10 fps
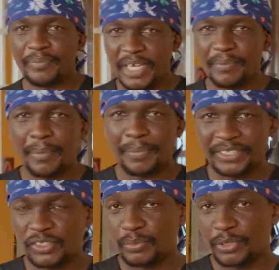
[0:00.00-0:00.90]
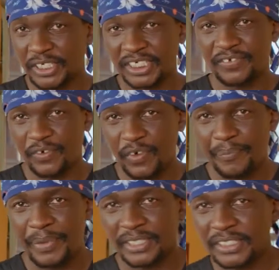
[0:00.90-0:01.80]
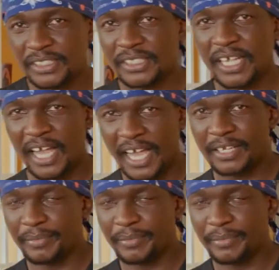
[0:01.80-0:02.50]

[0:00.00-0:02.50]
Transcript: minimum personal protective equipment and